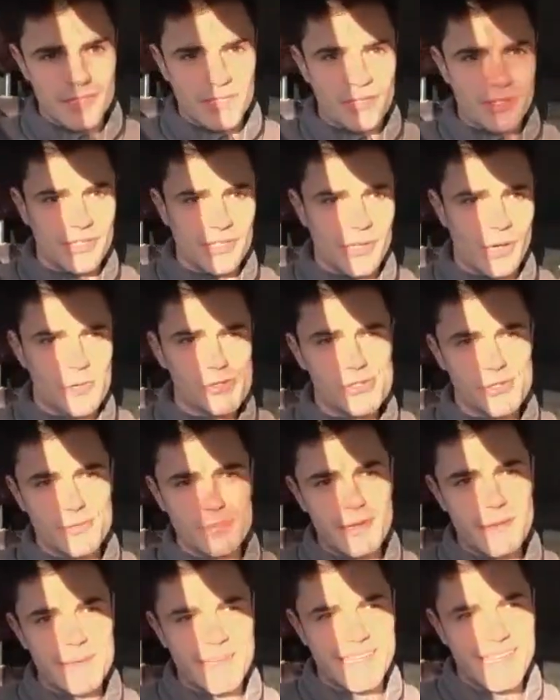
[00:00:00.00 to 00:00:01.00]
You also
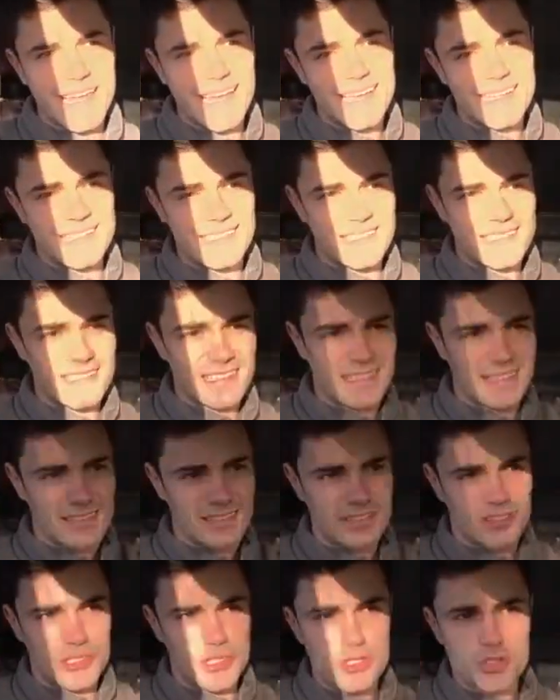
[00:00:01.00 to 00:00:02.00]
maybe can't
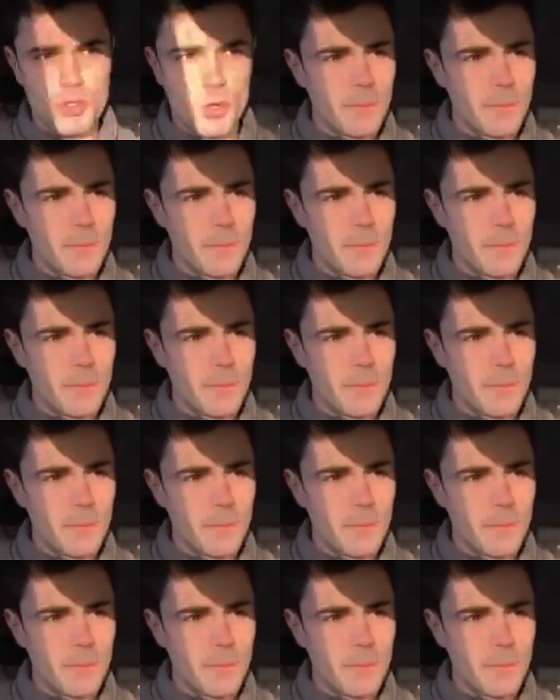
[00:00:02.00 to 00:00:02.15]
just